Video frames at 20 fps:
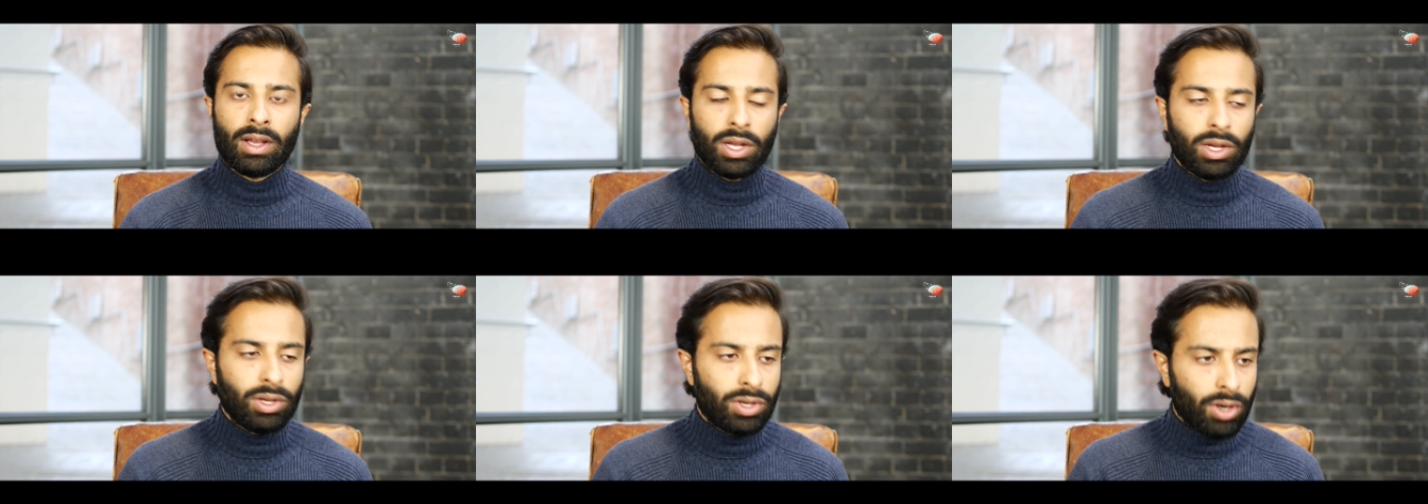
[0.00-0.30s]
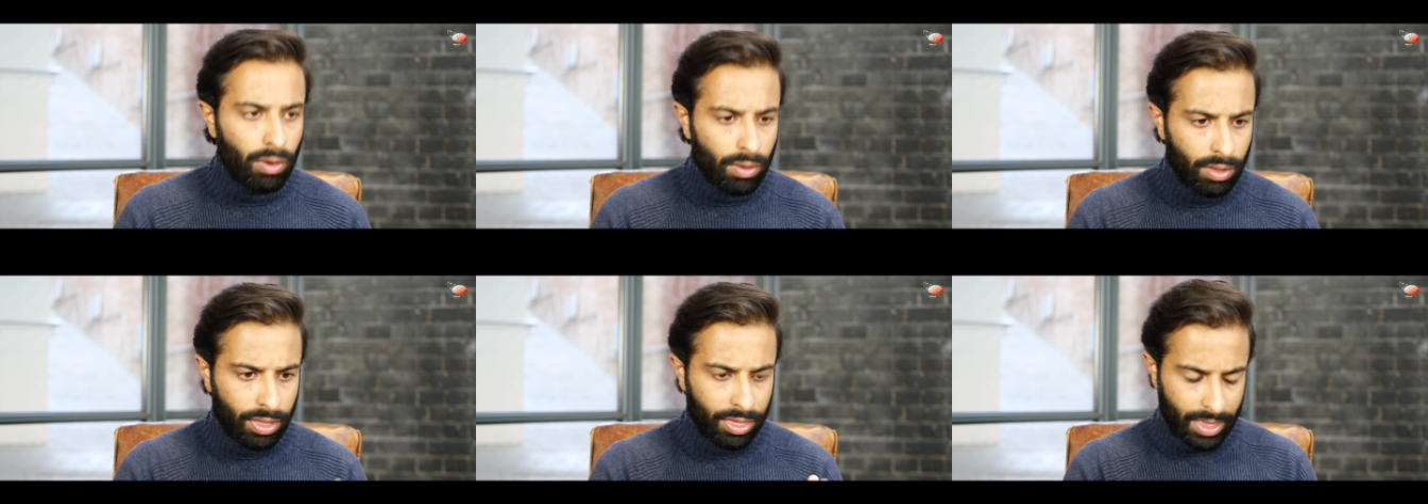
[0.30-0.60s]
You
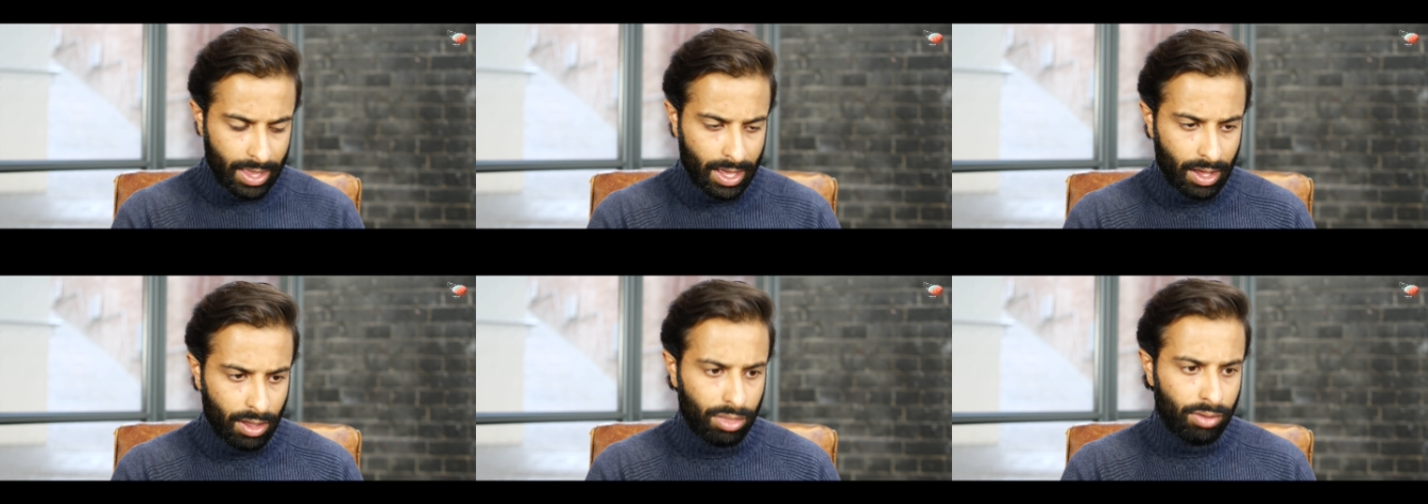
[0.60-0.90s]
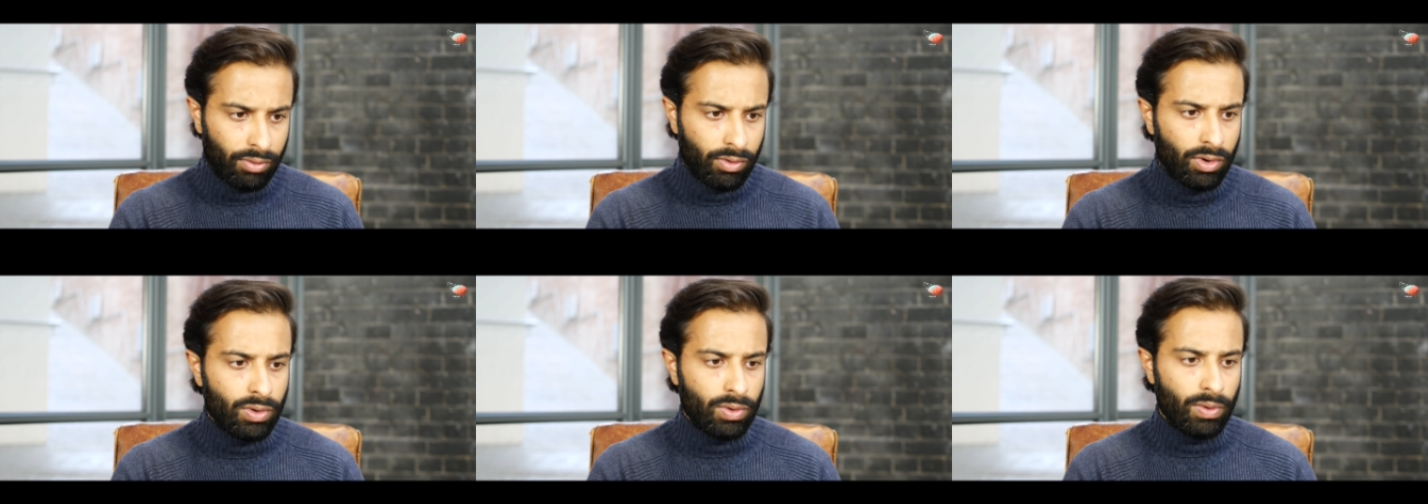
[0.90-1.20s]
don't think
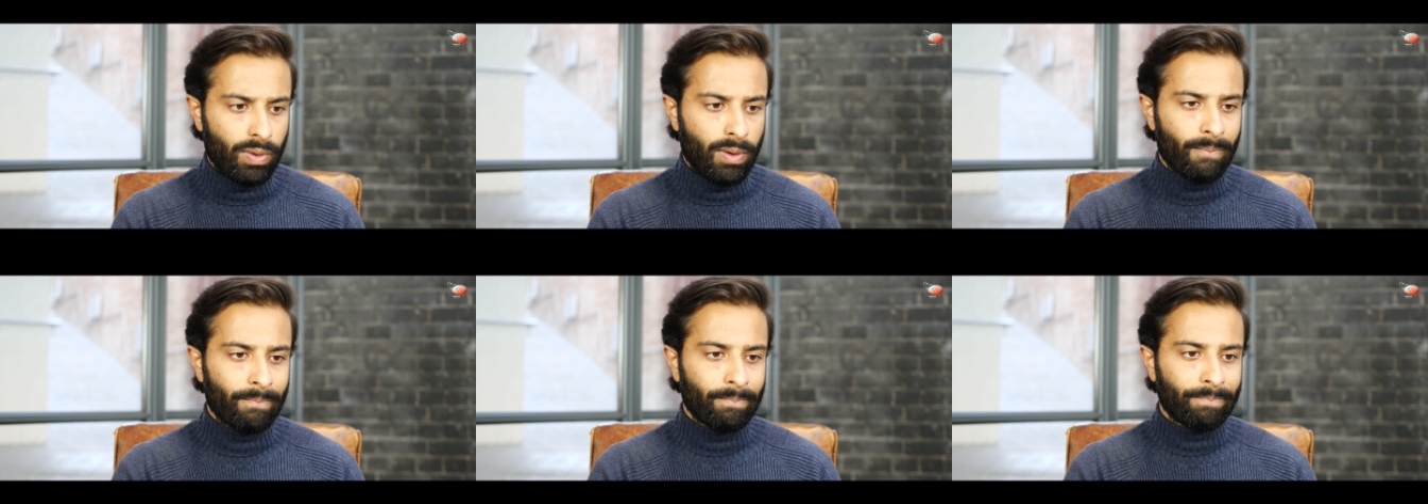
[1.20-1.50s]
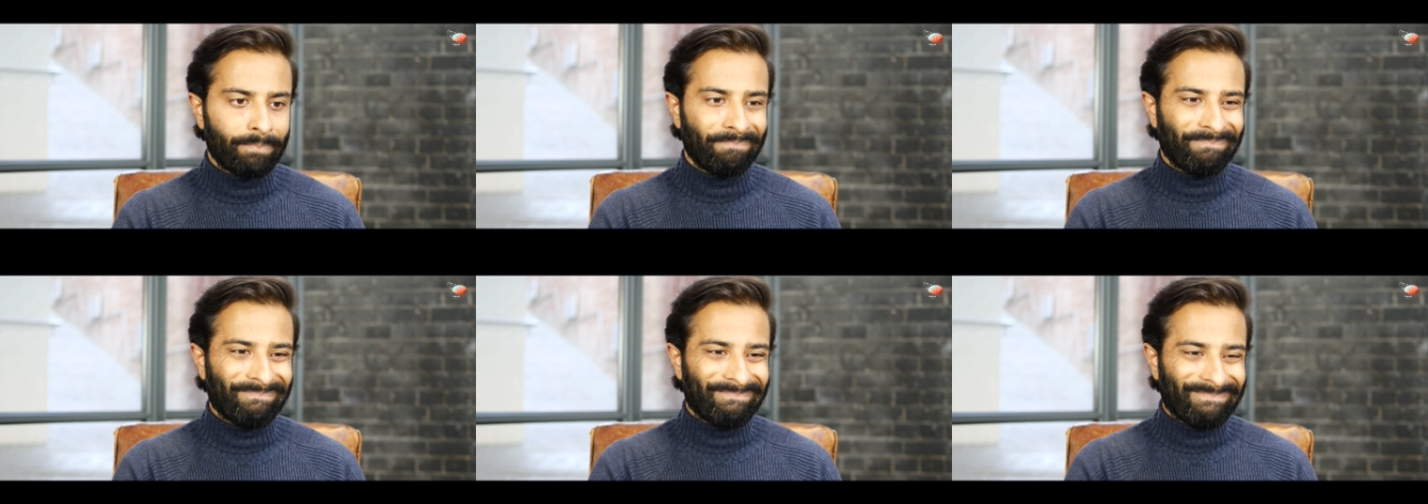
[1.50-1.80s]
through
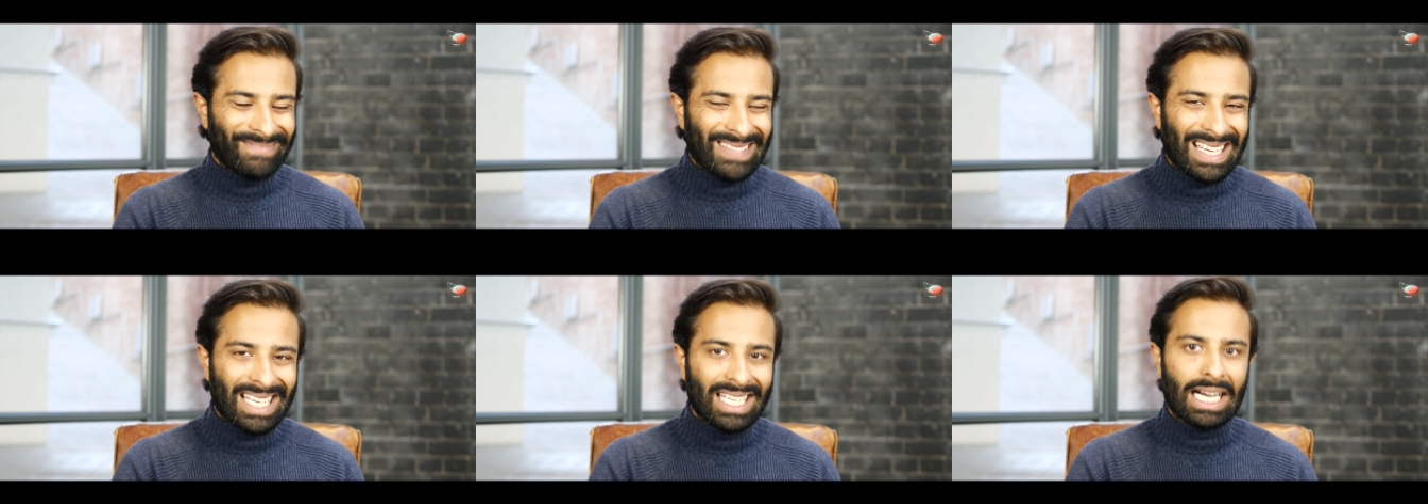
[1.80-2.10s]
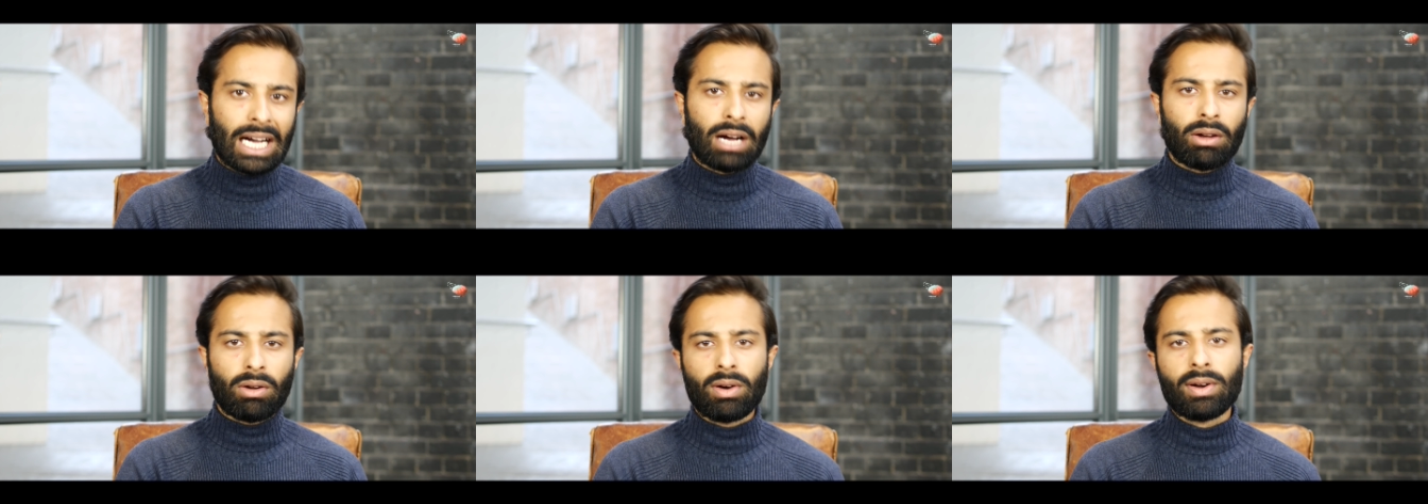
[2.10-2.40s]

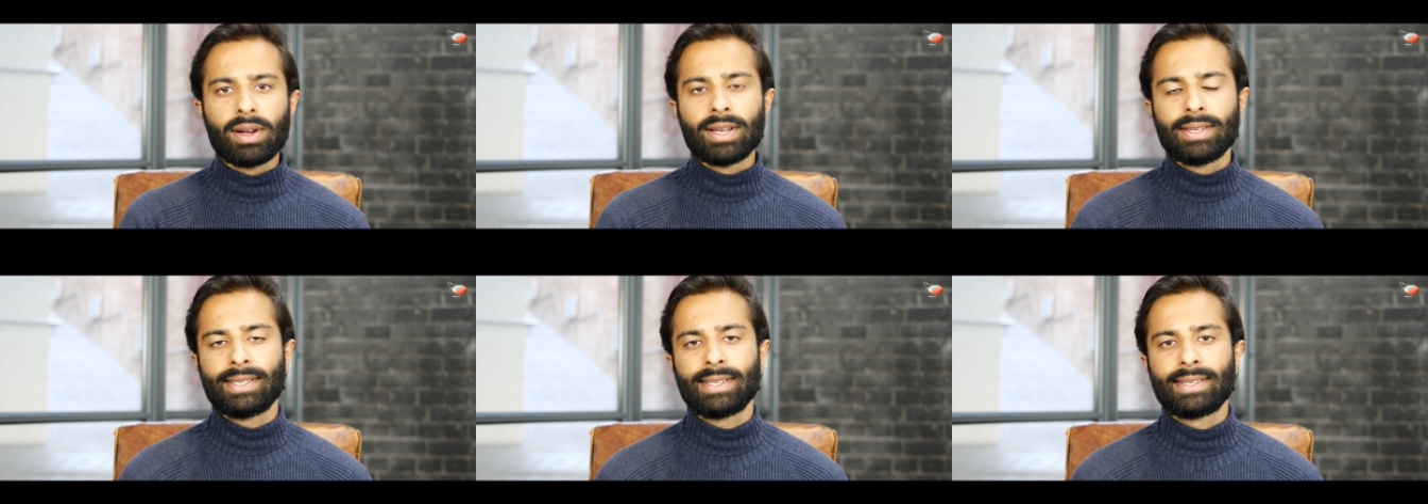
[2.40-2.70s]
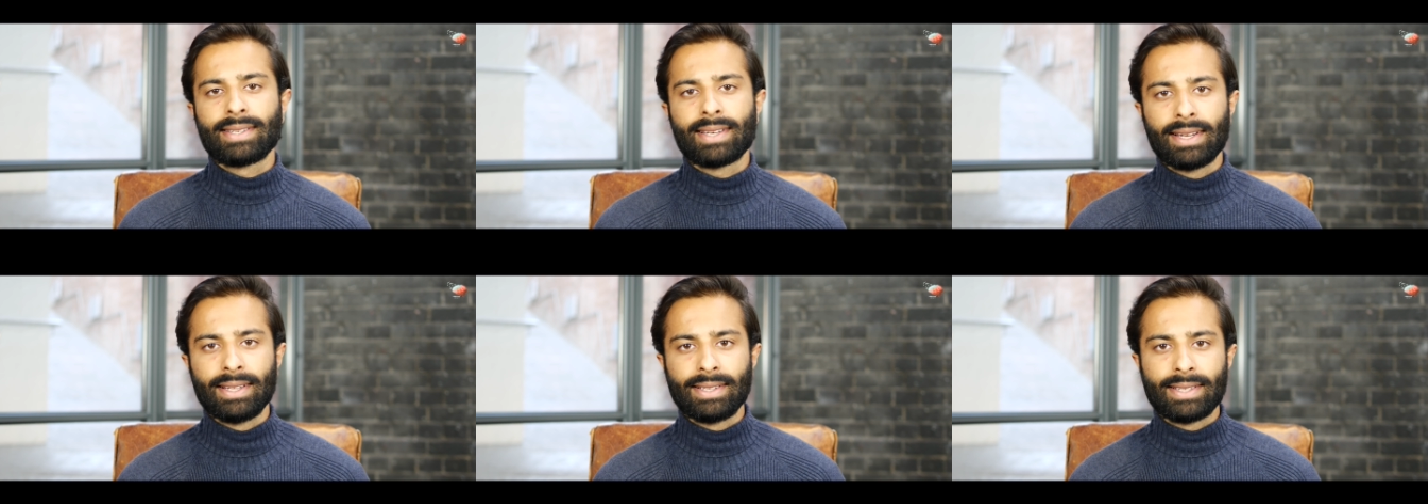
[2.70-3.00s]
how long is
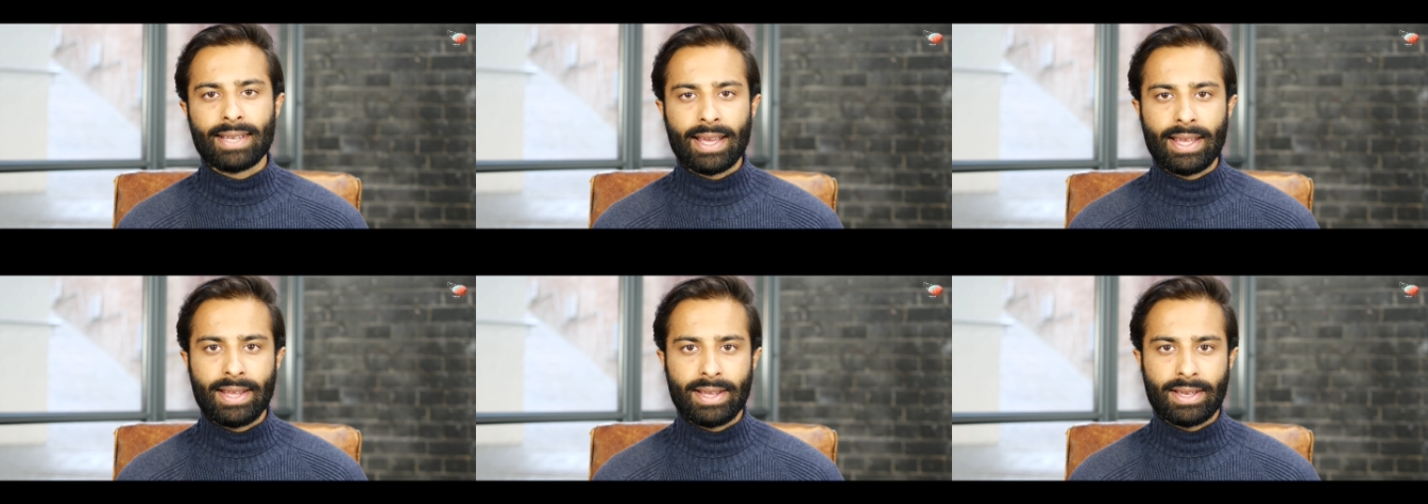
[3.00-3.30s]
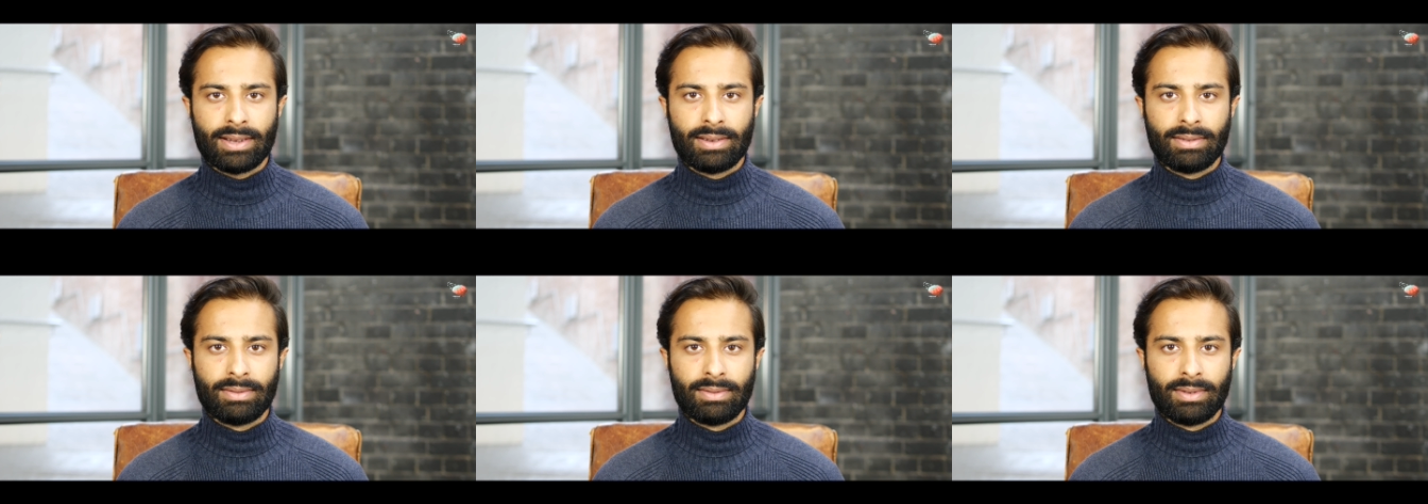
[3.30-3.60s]
this going to
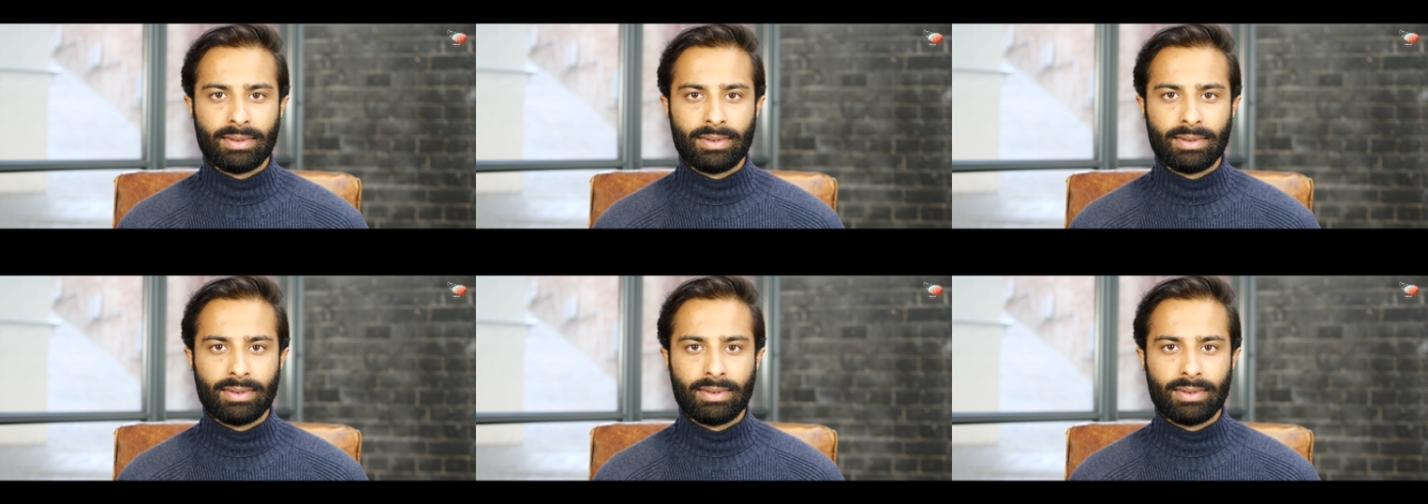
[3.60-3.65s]
take?